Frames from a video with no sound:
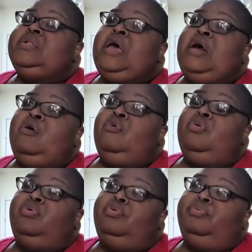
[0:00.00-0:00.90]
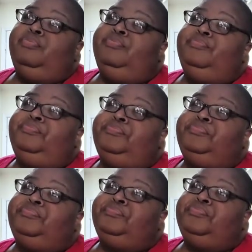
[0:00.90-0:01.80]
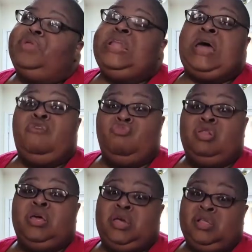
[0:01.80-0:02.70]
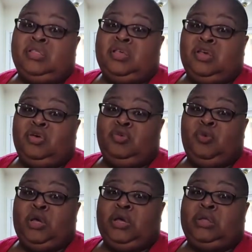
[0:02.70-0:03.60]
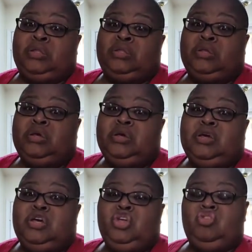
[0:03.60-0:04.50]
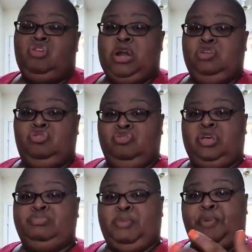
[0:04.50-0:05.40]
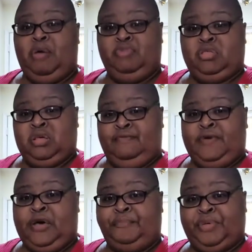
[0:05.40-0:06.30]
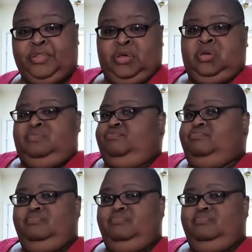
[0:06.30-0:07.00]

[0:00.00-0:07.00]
Now, that really gets to you when you try to do something to pump yourself up and then